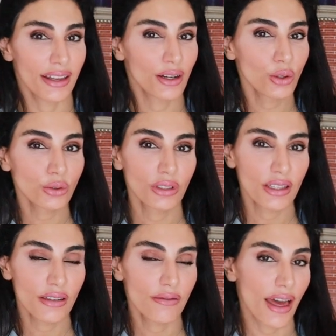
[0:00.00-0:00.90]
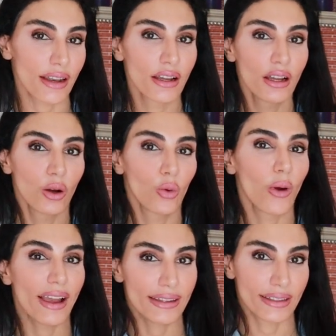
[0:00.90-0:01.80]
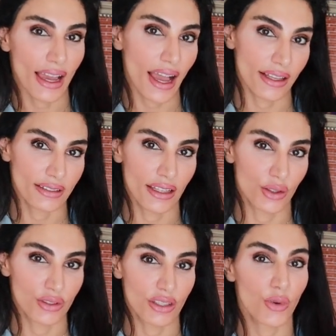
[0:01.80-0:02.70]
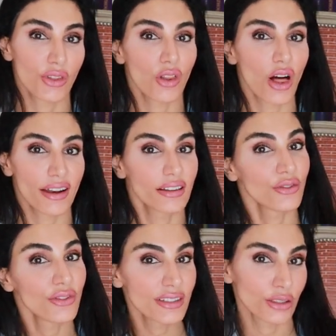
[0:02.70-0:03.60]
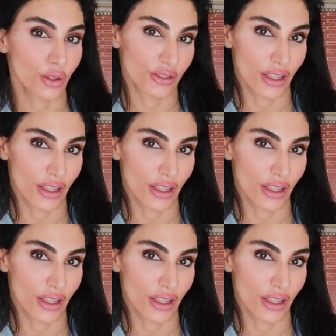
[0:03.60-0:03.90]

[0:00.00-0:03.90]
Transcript: They don't leave that white cast that you see with a lot of the physical